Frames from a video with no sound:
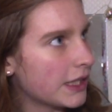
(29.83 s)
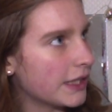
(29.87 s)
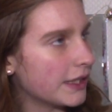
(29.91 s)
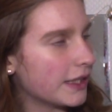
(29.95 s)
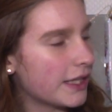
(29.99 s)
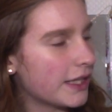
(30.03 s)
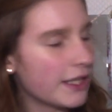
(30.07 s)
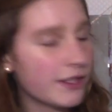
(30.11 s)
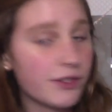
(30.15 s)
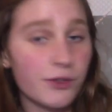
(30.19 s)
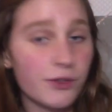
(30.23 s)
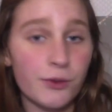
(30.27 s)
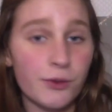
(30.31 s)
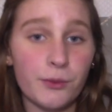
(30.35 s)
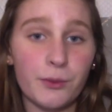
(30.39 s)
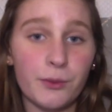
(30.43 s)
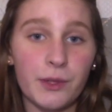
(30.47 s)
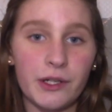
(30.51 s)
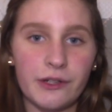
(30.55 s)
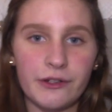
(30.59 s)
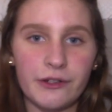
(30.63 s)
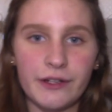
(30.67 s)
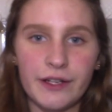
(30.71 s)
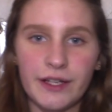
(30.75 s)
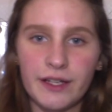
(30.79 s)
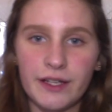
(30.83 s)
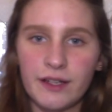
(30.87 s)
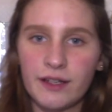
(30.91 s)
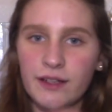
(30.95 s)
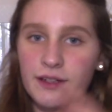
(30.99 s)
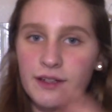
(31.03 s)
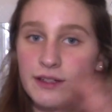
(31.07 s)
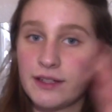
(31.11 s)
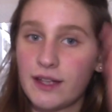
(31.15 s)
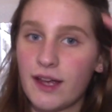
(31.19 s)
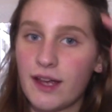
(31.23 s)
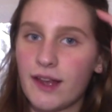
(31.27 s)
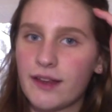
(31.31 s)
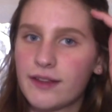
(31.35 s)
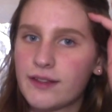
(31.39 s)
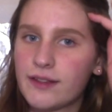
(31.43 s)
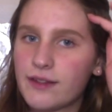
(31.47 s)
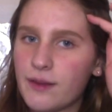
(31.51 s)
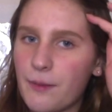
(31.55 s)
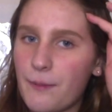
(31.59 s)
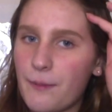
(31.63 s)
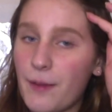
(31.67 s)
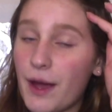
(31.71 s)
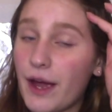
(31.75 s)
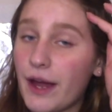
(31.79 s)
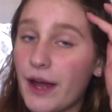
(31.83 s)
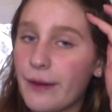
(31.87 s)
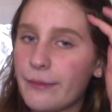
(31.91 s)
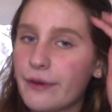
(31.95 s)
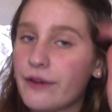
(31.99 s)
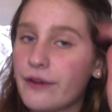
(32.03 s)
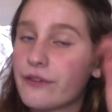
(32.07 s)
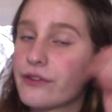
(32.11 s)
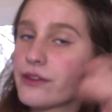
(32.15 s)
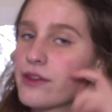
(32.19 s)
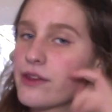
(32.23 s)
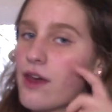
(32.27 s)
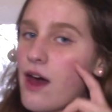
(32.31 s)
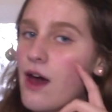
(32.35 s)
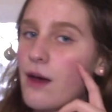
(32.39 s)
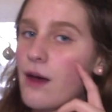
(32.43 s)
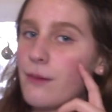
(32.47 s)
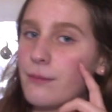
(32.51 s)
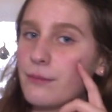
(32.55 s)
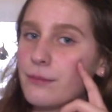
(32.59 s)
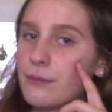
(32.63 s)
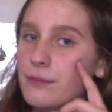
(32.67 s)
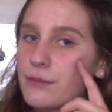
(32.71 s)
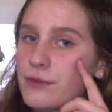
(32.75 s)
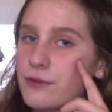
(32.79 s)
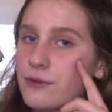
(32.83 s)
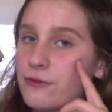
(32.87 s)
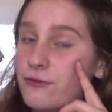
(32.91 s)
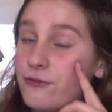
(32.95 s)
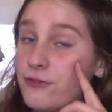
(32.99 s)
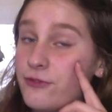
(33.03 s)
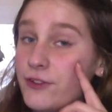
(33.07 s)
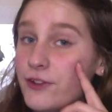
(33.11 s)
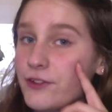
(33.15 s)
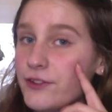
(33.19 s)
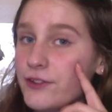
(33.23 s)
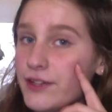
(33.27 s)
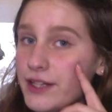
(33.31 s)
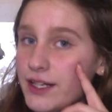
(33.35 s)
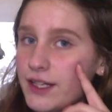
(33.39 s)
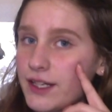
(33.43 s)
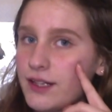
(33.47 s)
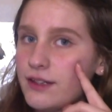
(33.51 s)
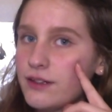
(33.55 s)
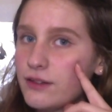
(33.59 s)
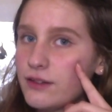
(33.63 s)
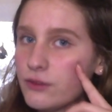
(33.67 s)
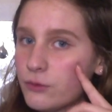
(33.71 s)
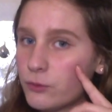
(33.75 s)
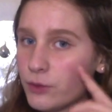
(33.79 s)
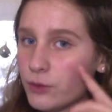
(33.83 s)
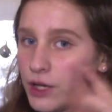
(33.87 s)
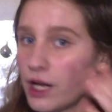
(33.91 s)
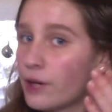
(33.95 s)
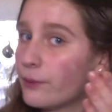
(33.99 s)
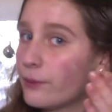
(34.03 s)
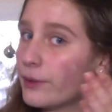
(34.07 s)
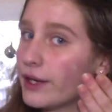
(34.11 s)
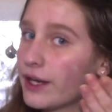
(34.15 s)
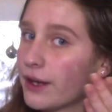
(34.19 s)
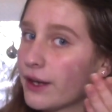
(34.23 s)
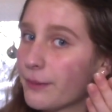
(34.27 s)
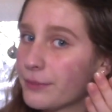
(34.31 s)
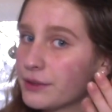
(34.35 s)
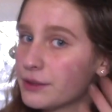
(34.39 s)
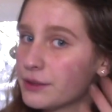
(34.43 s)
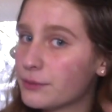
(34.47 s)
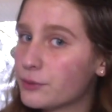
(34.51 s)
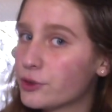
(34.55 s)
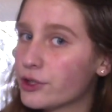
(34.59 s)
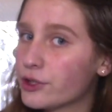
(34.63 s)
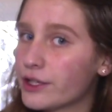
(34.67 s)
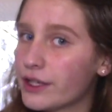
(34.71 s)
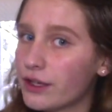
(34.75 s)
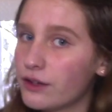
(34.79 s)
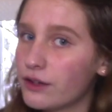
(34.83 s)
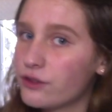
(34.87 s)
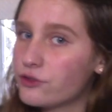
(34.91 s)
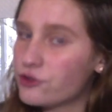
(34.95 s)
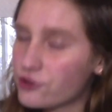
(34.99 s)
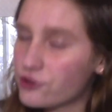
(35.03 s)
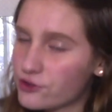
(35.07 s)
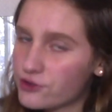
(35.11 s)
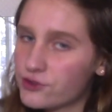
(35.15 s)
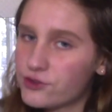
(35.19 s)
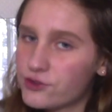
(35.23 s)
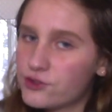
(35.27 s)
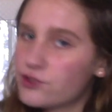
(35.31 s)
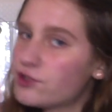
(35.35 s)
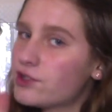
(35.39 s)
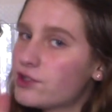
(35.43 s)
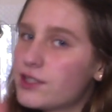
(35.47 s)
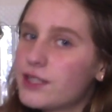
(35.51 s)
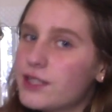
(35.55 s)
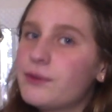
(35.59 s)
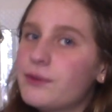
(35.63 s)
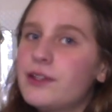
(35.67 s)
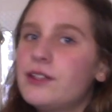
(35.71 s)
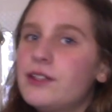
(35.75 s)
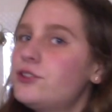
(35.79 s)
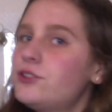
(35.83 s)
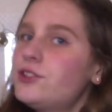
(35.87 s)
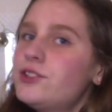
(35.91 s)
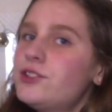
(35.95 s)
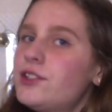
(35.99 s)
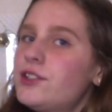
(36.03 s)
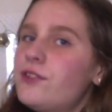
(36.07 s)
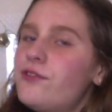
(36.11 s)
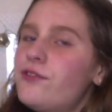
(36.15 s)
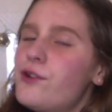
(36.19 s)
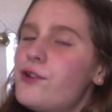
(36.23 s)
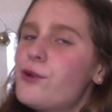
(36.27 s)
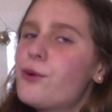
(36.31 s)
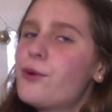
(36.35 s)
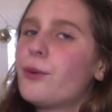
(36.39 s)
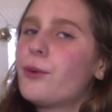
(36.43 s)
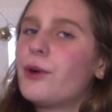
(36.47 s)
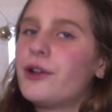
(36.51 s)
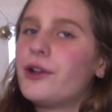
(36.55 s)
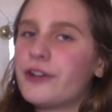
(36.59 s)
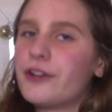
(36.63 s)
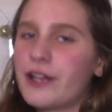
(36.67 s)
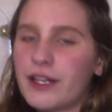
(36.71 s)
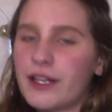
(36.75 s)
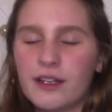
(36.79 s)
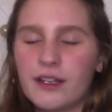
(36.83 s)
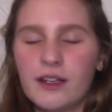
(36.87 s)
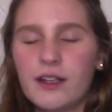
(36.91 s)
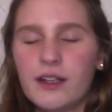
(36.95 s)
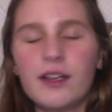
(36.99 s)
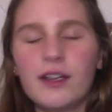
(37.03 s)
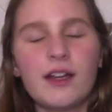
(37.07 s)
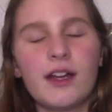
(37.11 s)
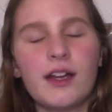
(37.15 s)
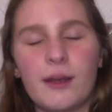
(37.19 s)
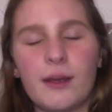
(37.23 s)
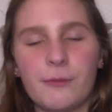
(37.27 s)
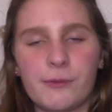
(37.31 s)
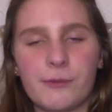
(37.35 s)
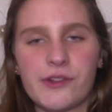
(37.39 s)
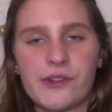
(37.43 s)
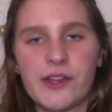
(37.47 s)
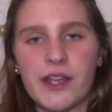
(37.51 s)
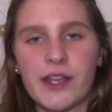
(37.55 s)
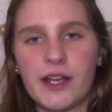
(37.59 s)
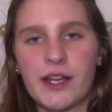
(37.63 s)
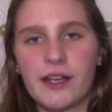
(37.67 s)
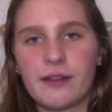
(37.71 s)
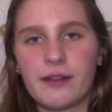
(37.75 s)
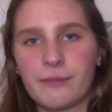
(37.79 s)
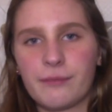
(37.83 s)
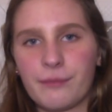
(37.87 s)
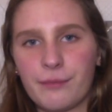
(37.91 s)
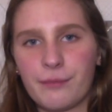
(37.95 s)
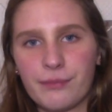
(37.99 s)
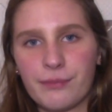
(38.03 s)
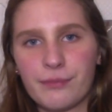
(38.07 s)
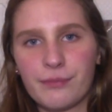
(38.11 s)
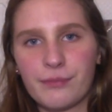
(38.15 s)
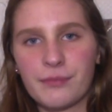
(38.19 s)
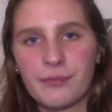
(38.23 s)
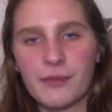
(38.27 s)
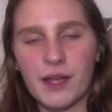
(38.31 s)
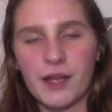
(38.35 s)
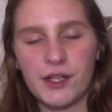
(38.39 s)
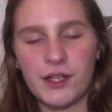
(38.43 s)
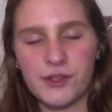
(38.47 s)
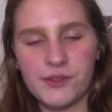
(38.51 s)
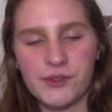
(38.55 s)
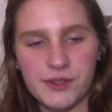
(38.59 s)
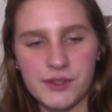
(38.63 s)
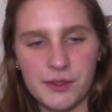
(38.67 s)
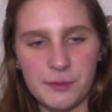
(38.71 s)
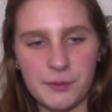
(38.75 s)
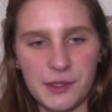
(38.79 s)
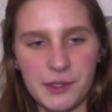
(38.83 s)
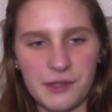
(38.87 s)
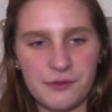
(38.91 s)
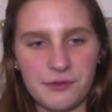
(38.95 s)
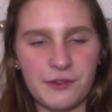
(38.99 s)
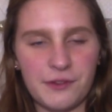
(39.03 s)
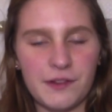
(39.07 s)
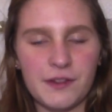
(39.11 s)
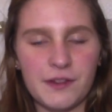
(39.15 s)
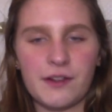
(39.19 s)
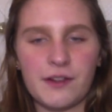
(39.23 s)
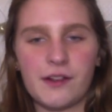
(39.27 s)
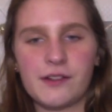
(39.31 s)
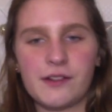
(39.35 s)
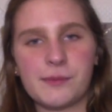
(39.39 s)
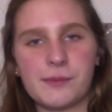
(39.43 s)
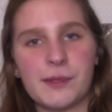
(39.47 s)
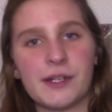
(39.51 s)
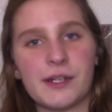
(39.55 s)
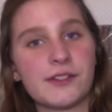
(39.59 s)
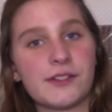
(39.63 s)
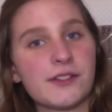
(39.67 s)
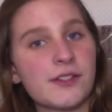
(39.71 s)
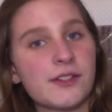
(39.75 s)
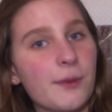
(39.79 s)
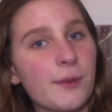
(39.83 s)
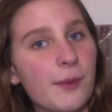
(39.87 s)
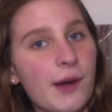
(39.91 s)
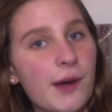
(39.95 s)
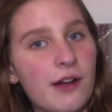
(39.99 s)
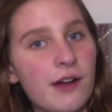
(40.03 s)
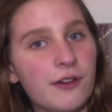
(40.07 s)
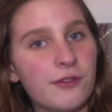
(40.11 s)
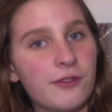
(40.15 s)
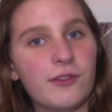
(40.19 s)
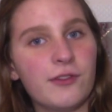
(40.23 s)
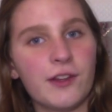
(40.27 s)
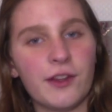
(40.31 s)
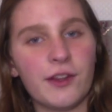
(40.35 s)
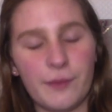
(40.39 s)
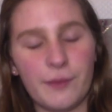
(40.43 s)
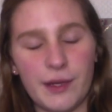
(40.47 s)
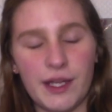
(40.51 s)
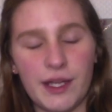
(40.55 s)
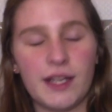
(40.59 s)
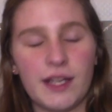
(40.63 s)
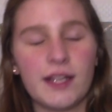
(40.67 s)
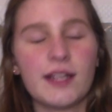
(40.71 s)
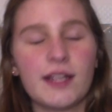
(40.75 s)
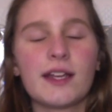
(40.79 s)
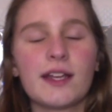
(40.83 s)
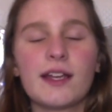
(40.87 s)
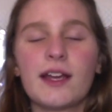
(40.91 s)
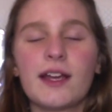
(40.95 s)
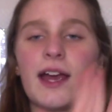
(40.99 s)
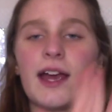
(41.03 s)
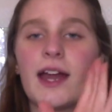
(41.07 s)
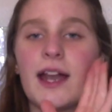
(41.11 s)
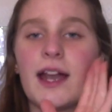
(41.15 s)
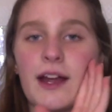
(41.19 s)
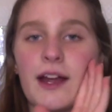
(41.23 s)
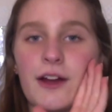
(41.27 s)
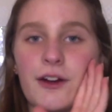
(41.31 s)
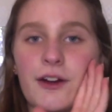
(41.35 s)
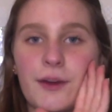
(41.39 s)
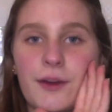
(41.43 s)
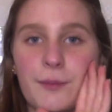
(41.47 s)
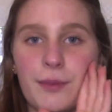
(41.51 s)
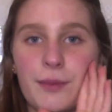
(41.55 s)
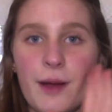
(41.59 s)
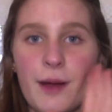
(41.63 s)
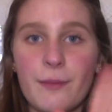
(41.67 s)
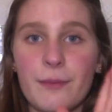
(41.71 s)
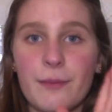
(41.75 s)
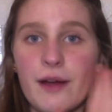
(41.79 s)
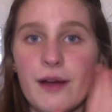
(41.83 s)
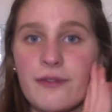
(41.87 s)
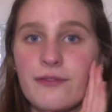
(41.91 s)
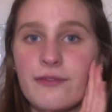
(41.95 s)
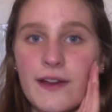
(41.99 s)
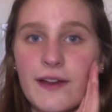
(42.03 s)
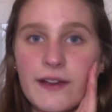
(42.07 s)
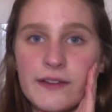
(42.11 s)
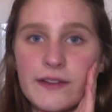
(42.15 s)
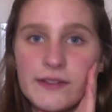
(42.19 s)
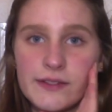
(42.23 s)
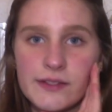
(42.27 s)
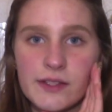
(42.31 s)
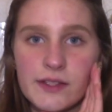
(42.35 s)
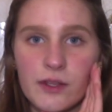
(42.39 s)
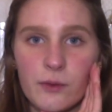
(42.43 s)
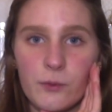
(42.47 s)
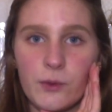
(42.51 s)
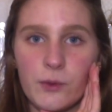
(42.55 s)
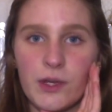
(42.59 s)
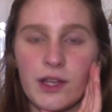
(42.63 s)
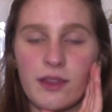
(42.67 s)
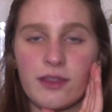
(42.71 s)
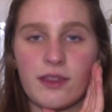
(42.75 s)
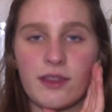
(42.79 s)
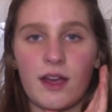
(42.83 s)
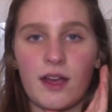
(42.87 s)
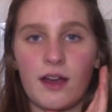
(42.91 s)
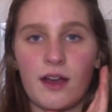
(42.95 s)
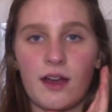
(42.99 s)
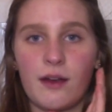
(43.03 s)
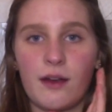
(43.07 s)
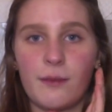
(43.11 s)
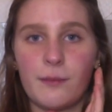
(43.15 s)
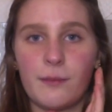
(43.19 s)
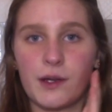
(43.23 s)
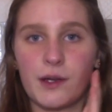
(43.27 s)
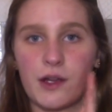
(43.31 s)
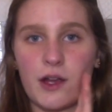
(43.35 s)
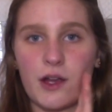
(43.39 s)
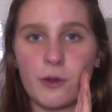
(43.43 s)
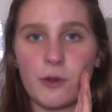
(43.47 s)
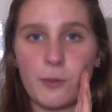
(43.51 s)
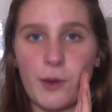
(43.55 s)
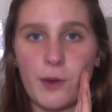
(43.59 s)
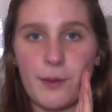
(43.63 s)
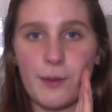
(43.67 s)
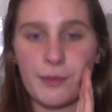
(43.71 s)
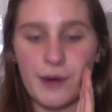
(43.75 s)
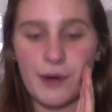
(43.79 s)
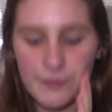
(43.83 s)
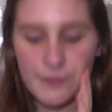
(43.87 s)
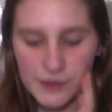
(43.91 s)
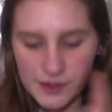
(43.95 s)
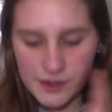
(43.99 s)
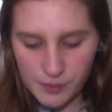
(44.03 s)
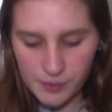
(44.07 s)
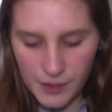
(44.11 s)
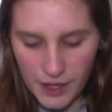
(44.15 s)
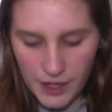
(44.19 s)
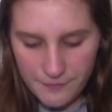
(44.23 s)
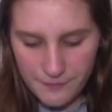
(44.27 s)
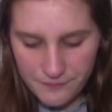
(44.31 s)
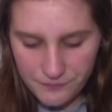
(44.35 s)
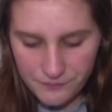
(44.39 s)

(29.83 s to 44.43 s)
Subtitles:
In case you're wondering, yes, my eyebrows come filled in when I wake up in the morning. Just if you were wondering. Just kidding. I used the Benefit Cosmetics brow to fill them in, and I already primed my face with the ColourPop priming spray.